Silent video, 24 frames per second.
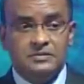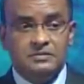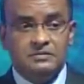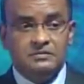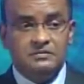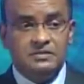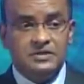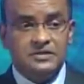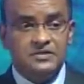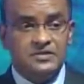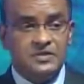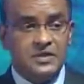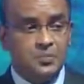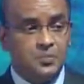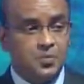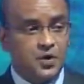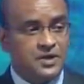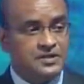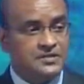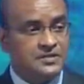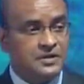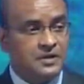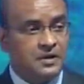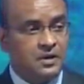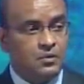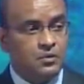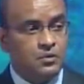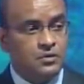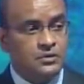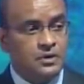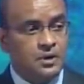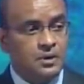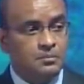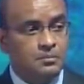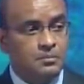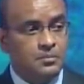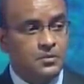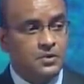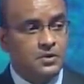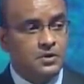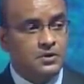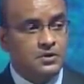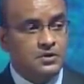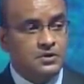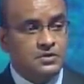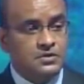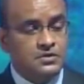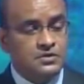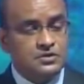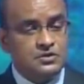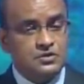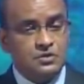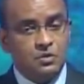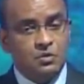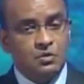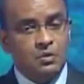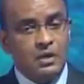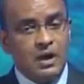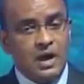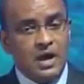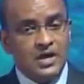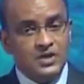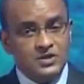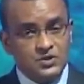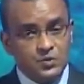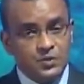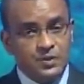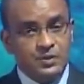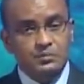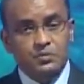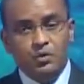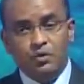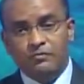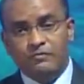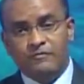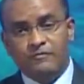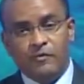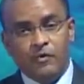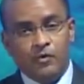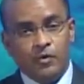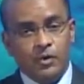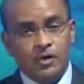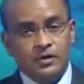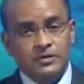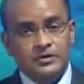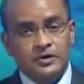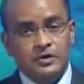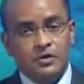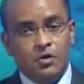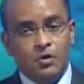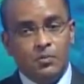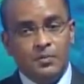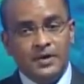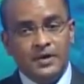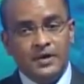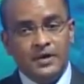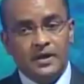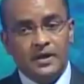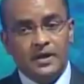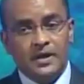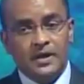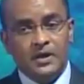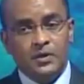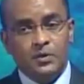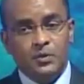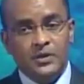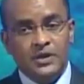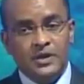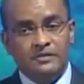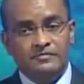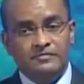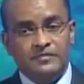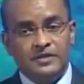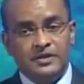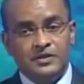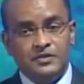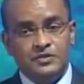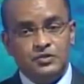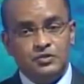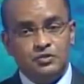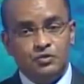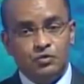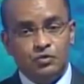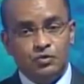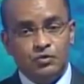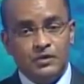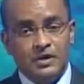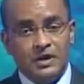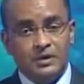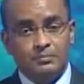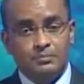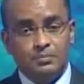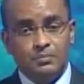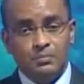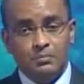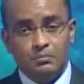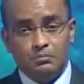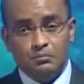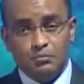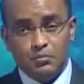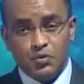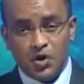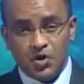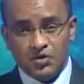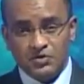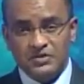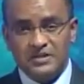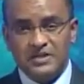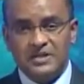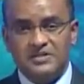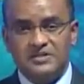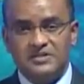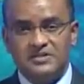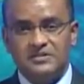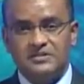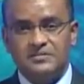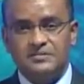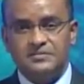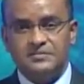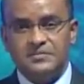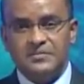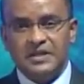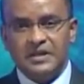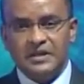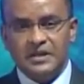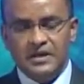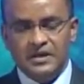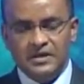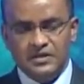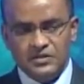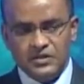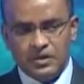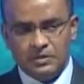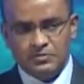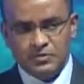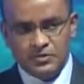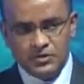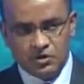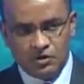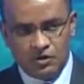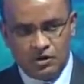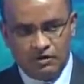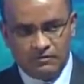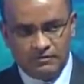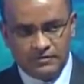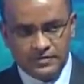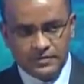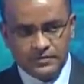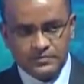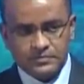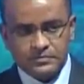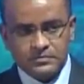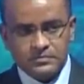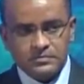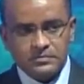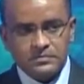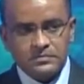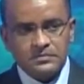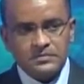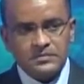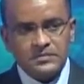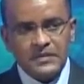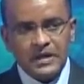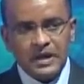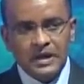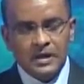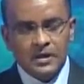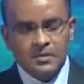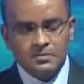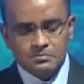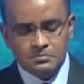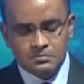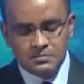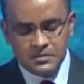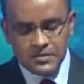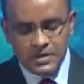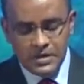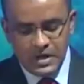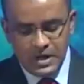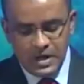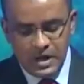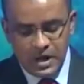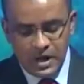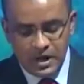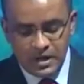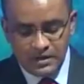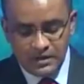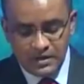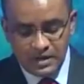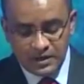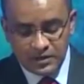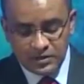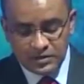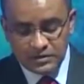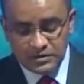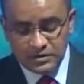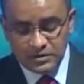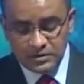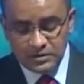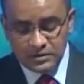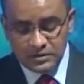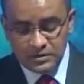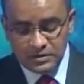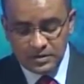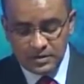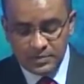depressing outcome. So as we move forward to Copenhagen, we have to ensure that process is observed, and that the